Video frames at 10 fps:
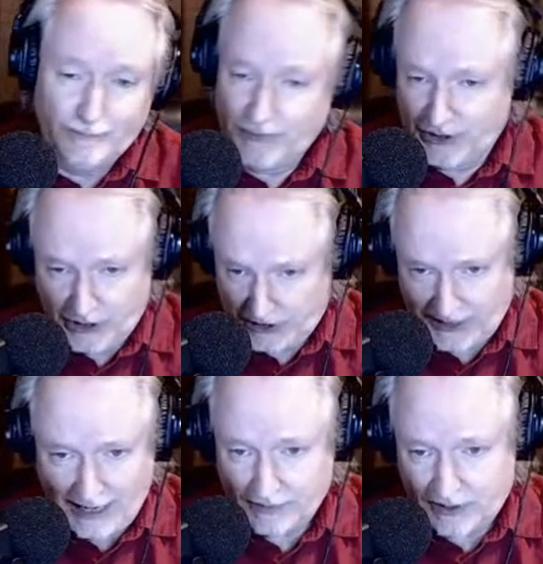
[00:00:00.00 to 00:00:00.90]

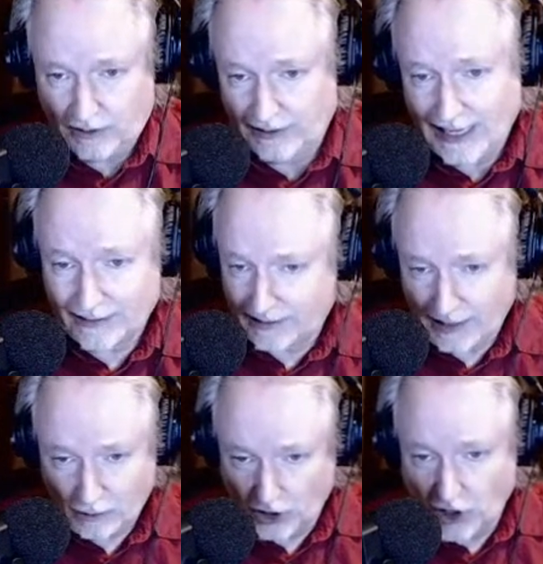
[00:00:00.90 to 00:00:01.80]
Just absolute. Not that
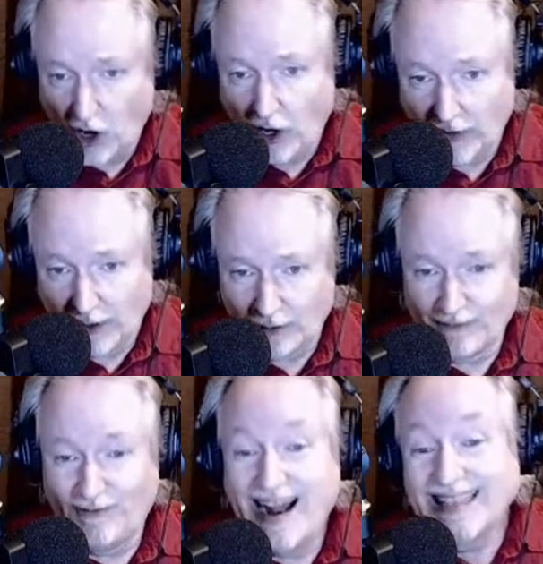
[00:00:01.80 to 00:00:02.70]
they were gone; they were
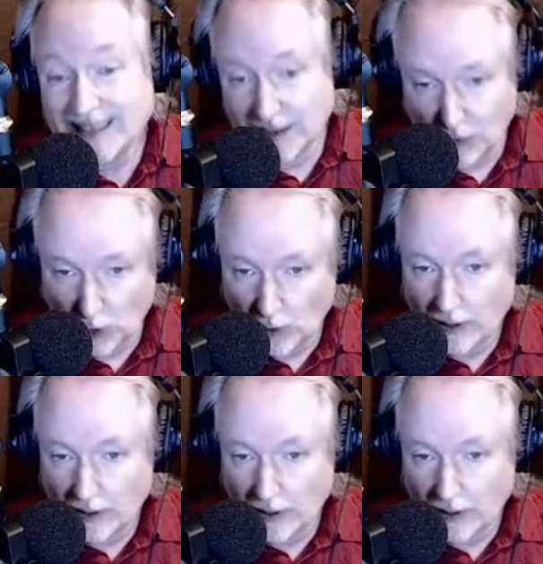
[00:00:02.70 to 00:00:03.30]
findable.